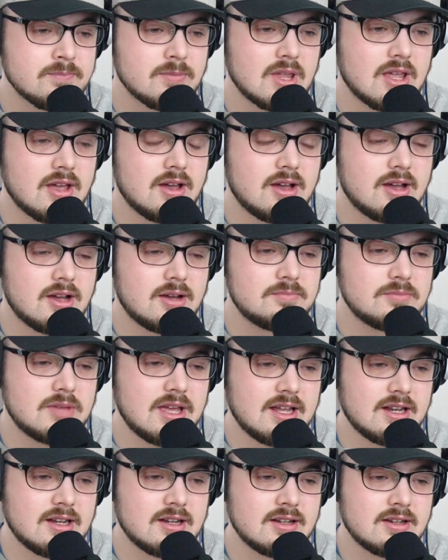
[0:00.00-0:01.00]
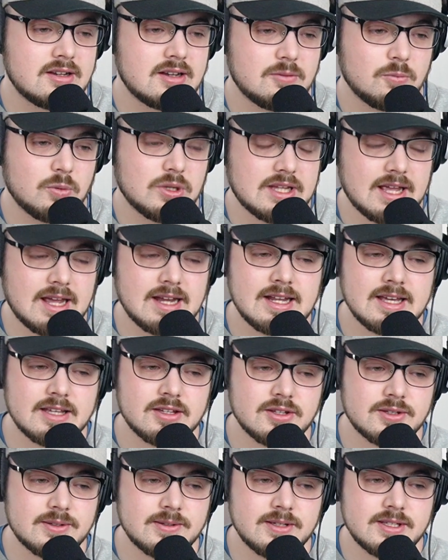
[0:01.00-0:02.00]
And what I like
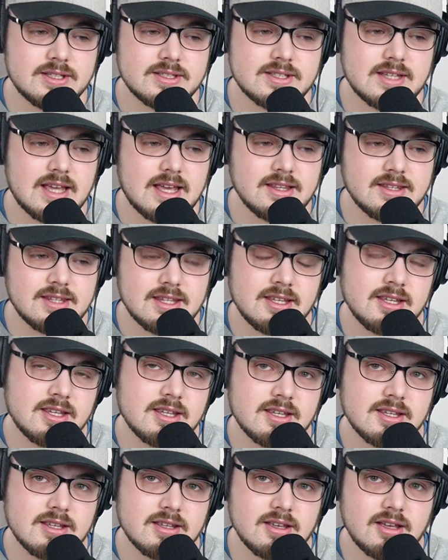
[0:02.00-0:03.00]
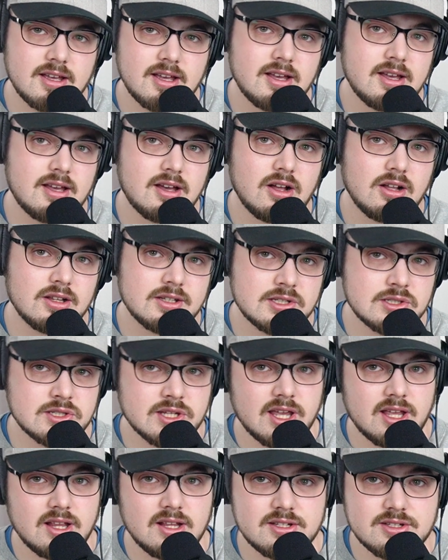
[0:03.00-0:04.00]
to do is, I think altered
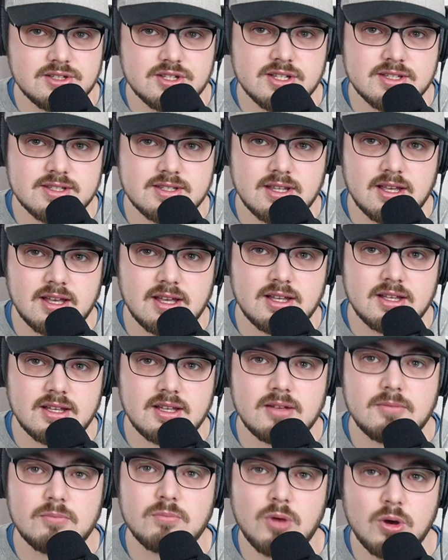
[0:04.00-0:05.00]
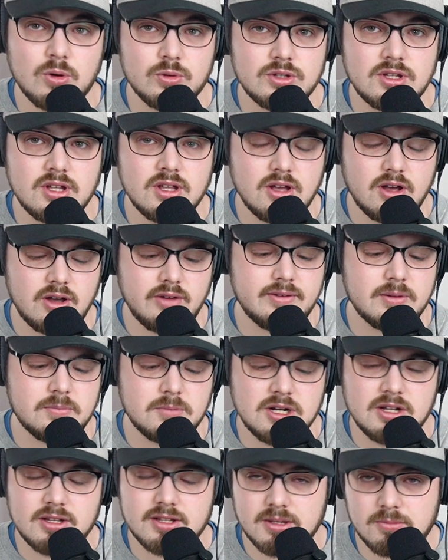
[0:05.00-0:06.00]
scale is just a mode of a
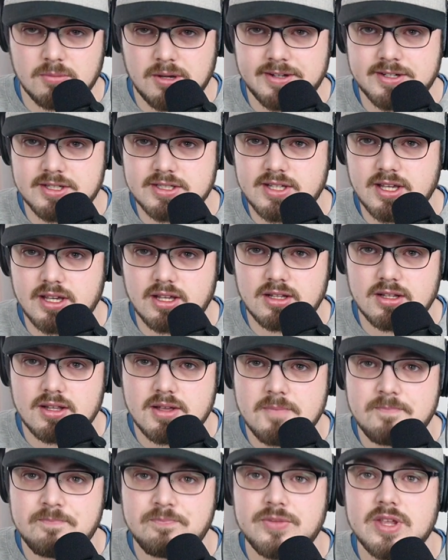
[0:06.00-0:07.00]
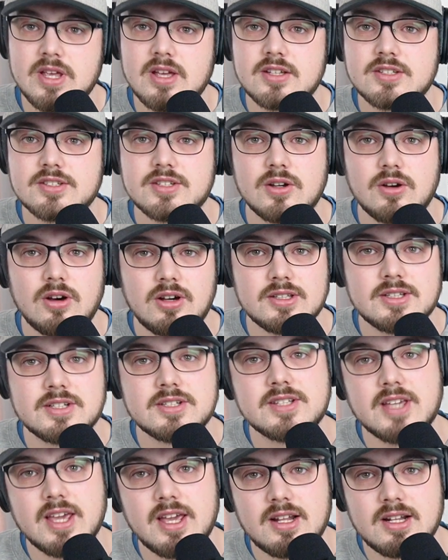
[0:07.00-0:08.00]
melodic minor scale. So altered
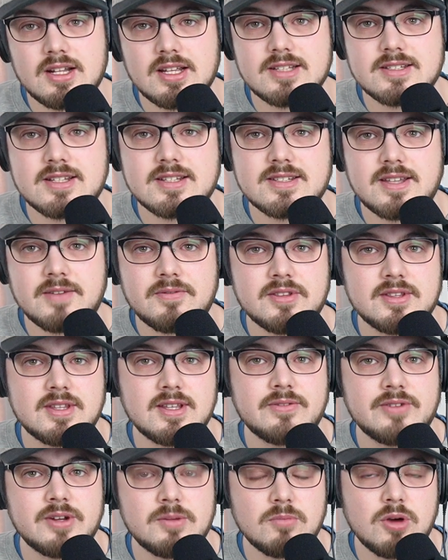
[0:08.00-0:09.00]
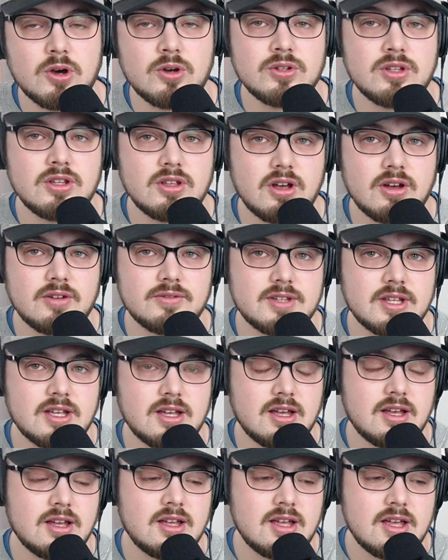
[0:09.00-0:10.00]
scale is a 7th degree mode of
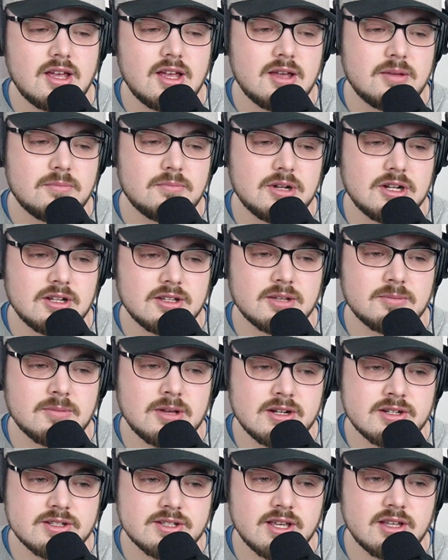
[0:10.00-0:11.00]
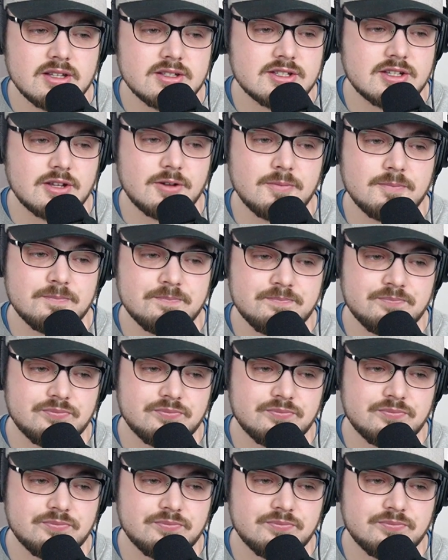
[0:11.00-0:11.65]
the melodic minor scale. So